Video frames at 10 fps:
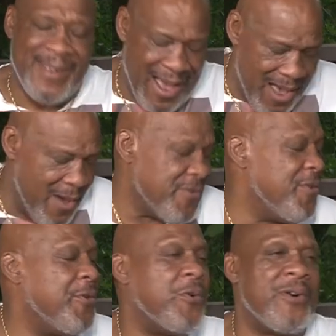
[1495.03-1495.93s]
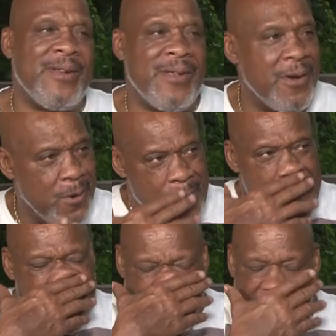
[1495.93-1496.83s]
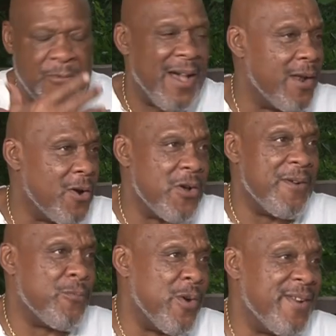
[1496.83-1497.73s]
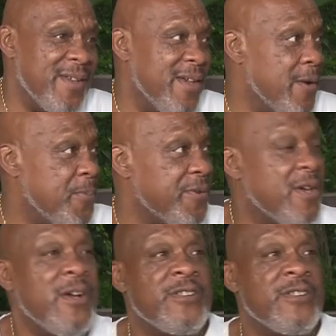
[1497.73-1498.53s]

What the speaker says: It's how you do it. You know, if you got to learn where to hit a person.